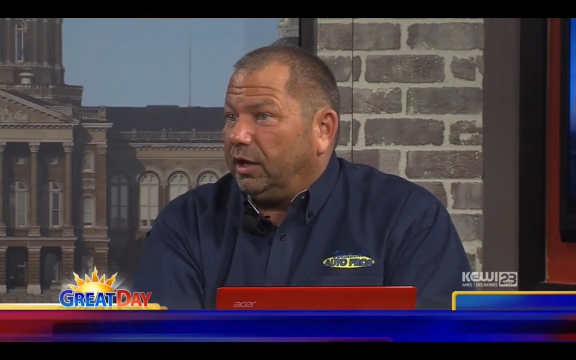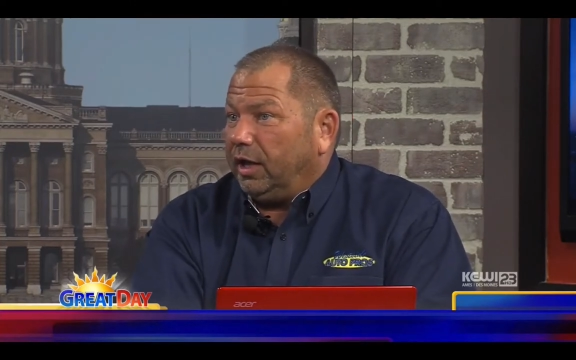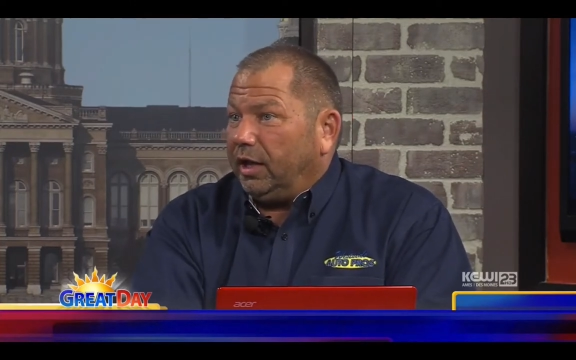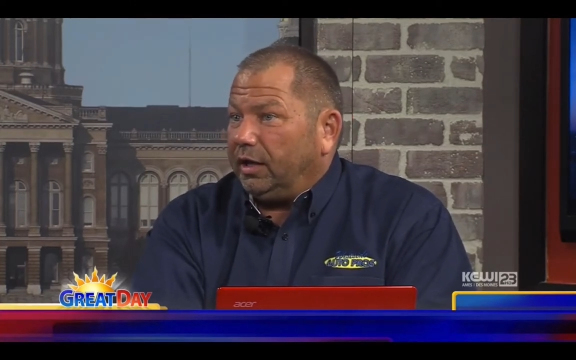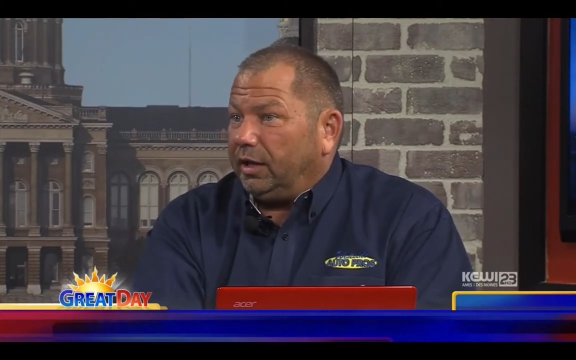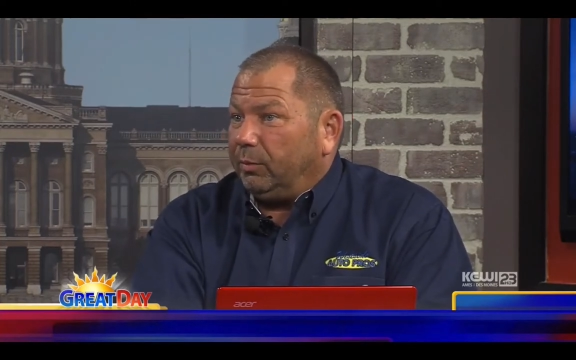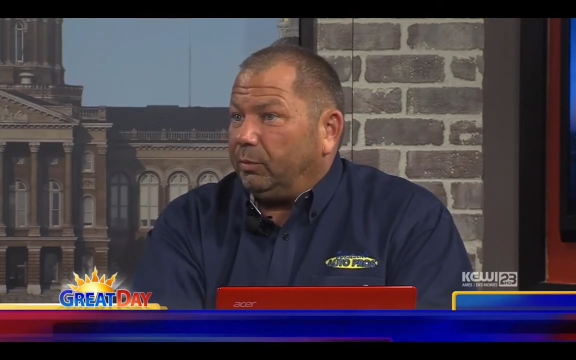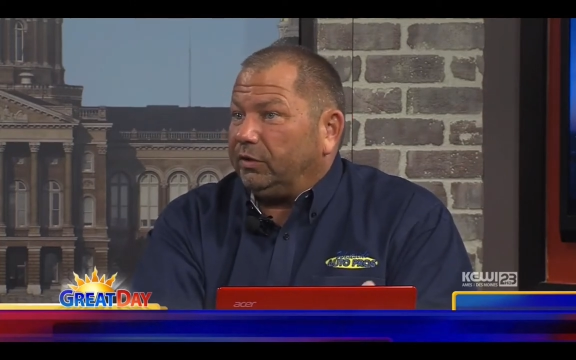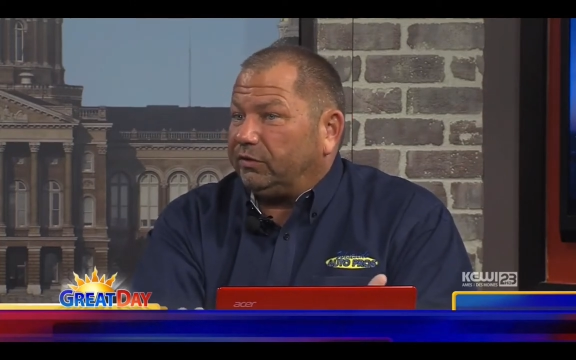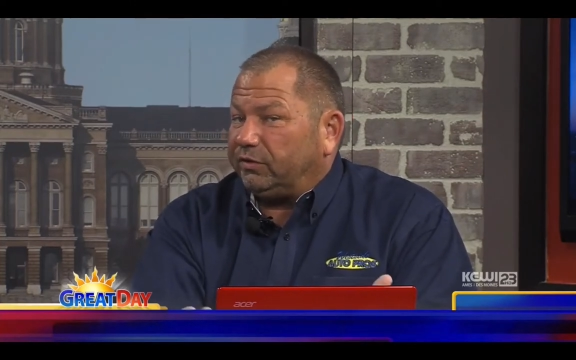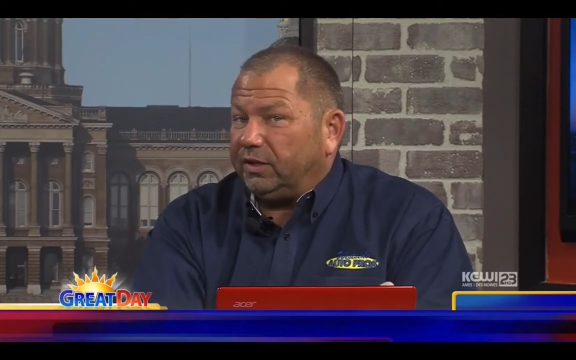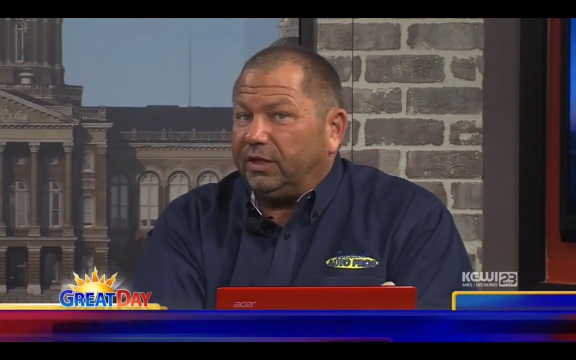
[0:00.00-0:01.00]
And we
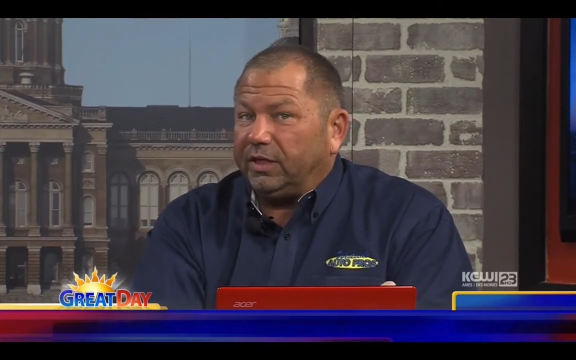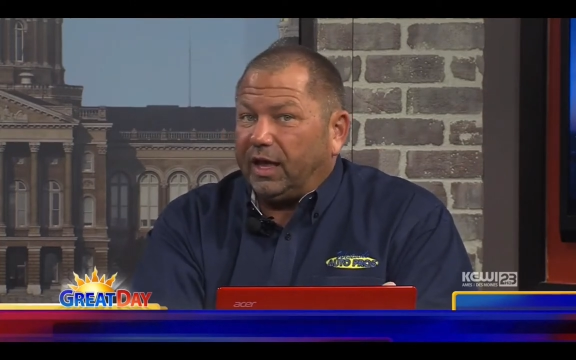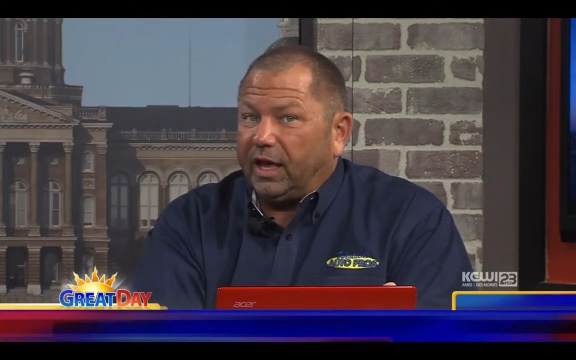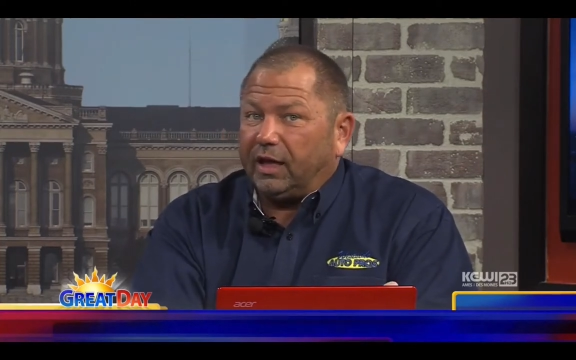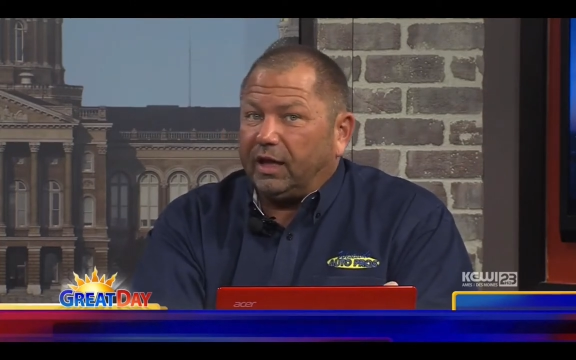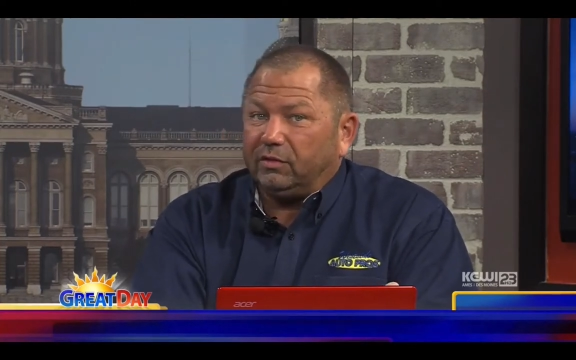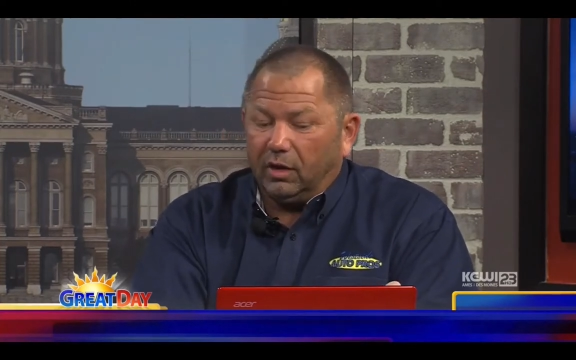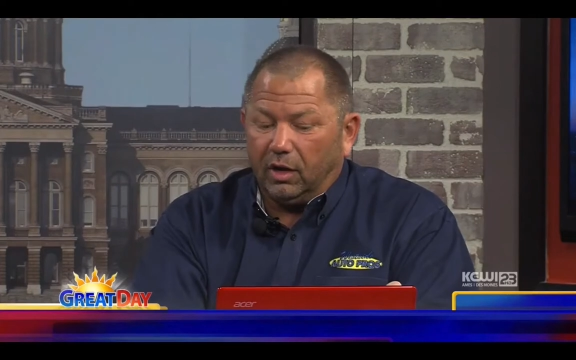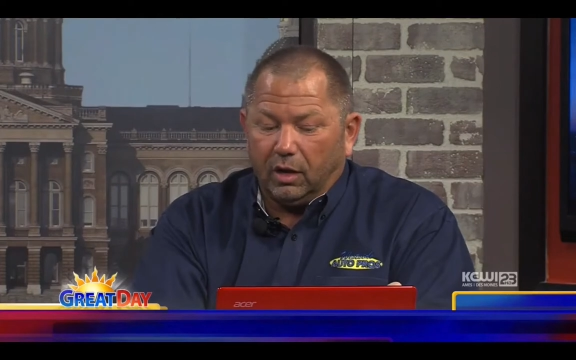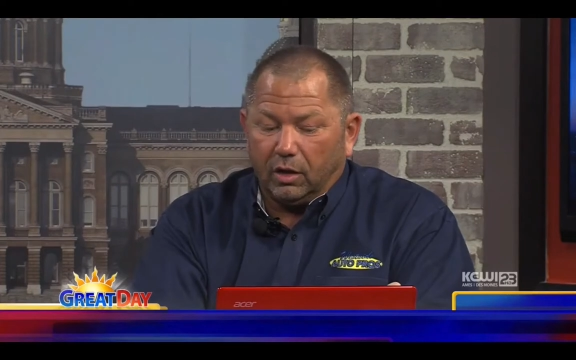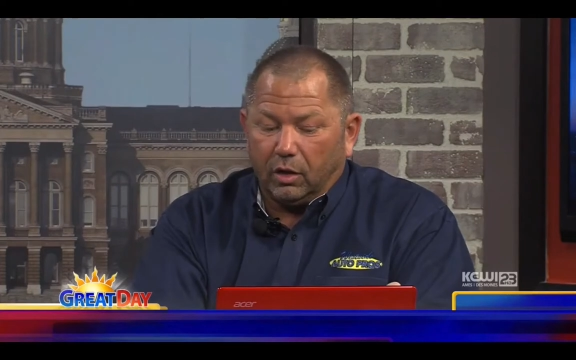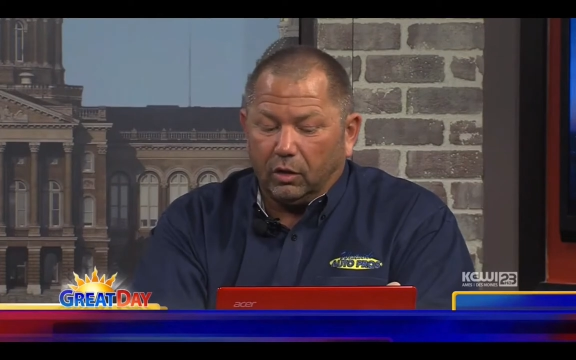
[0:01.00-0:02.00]
see that
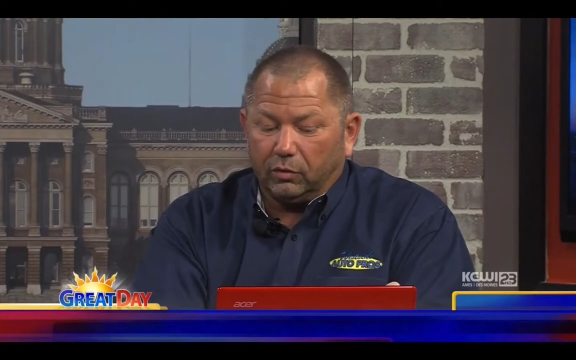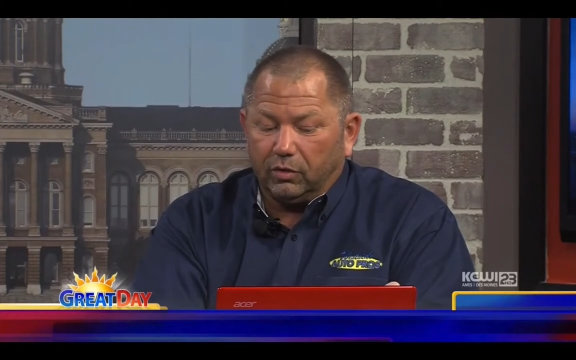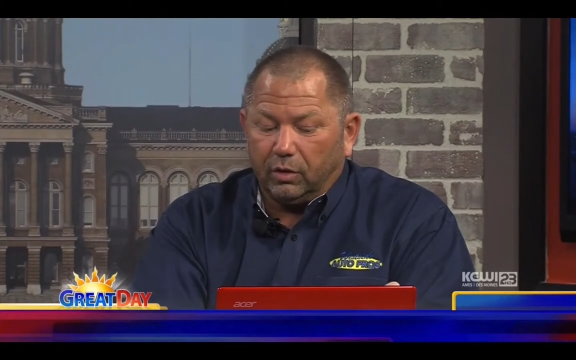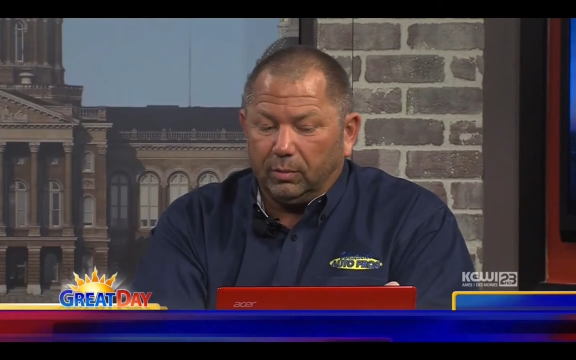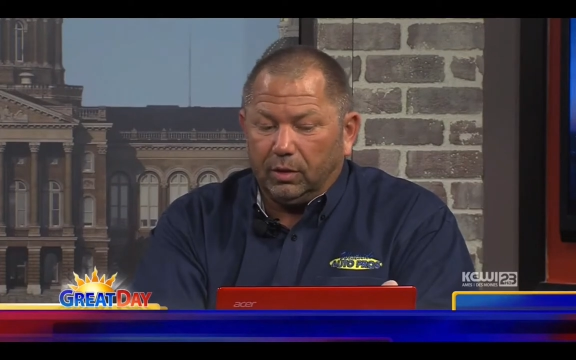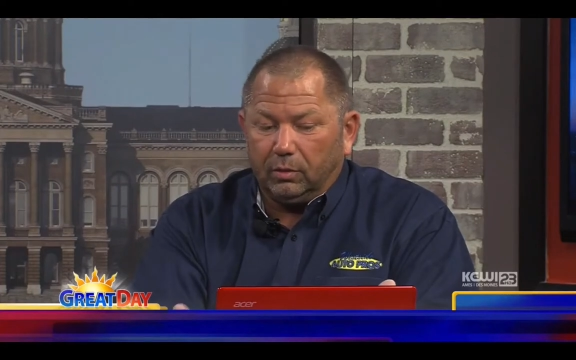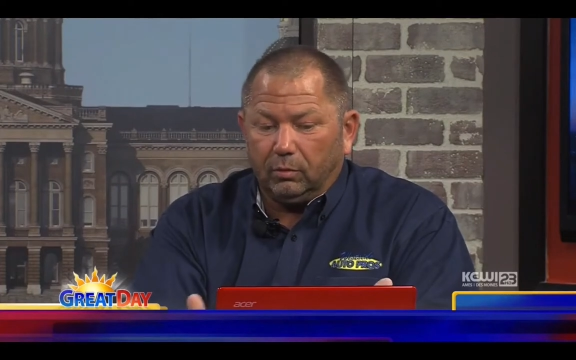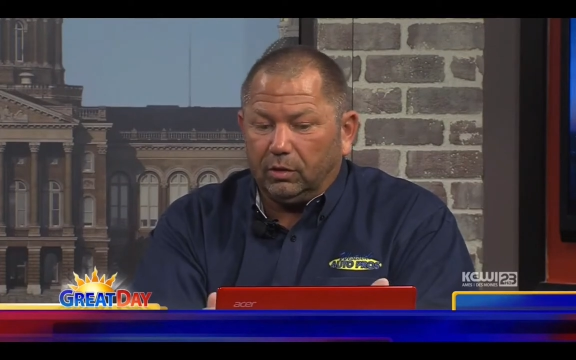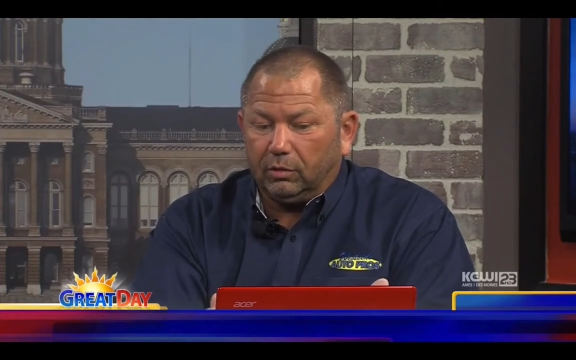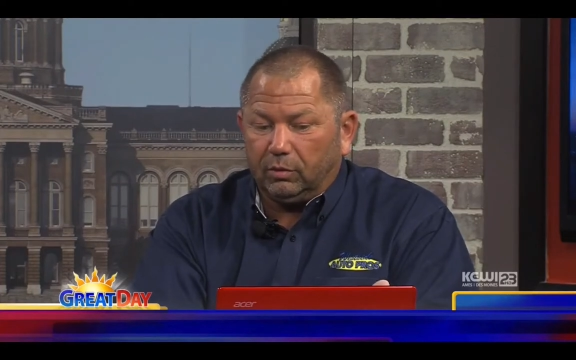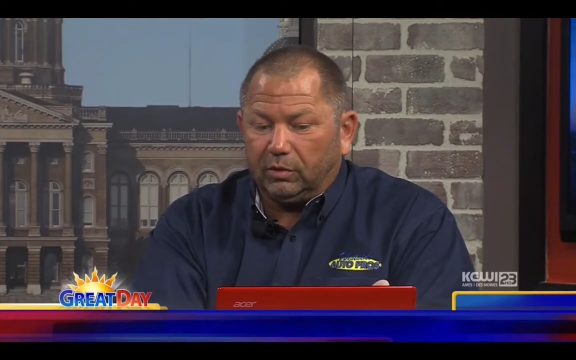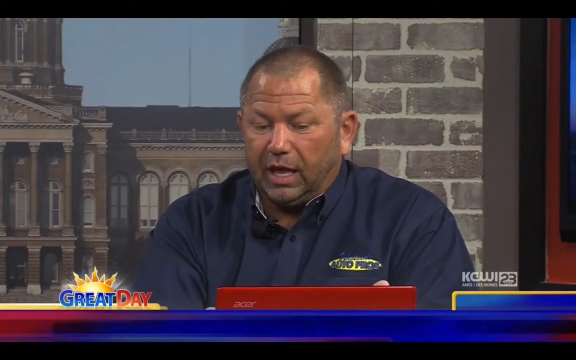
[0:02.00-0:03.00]
cars come in
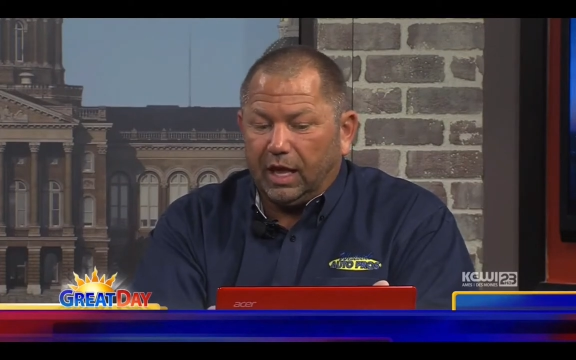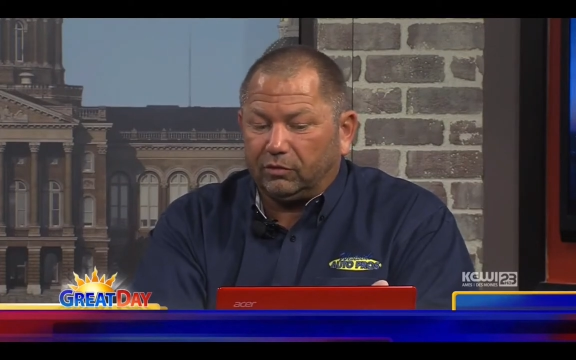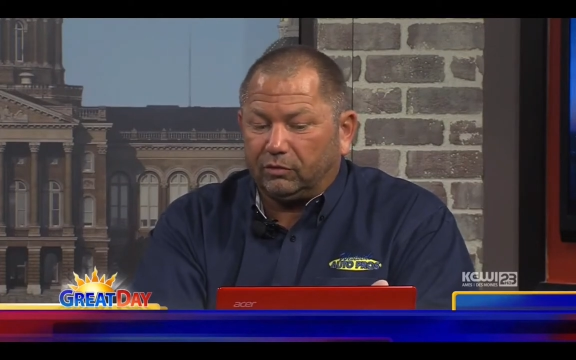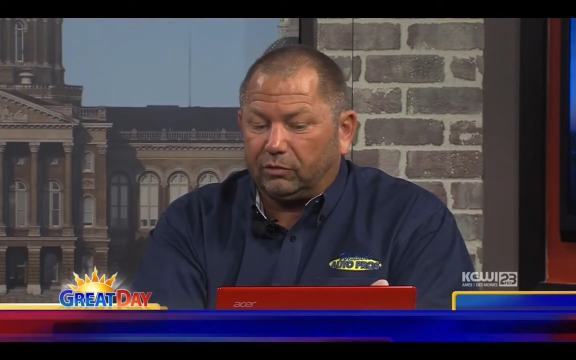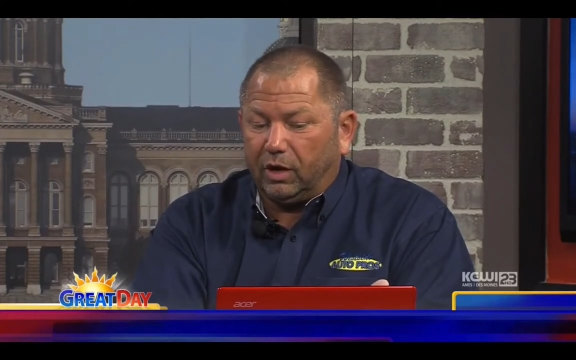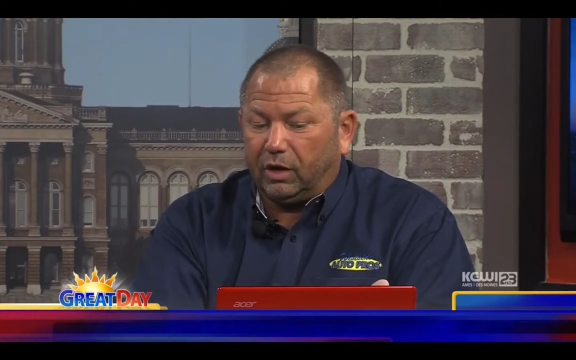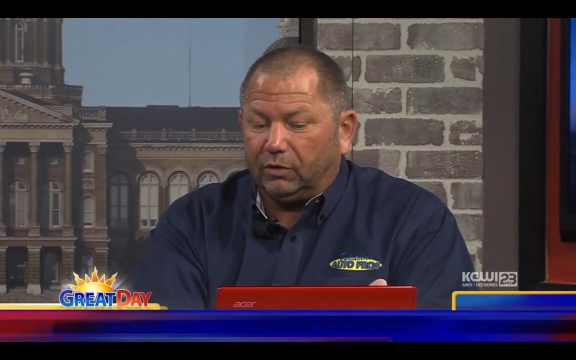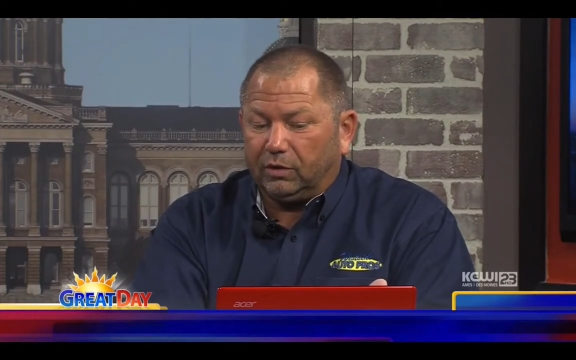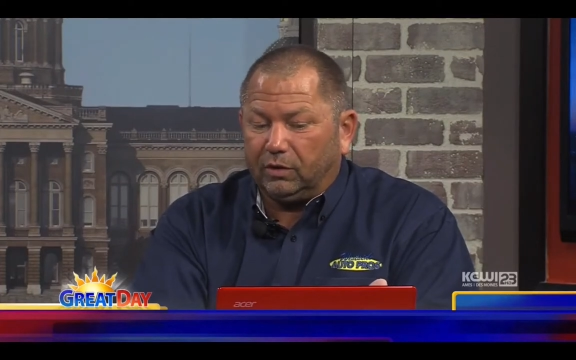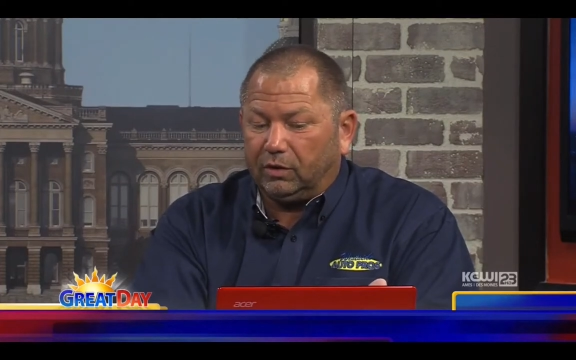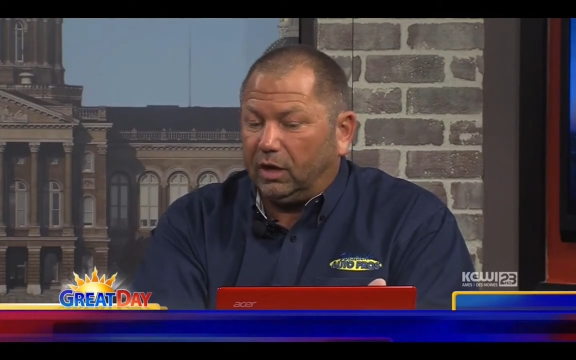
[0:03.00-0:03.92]
with catastrophic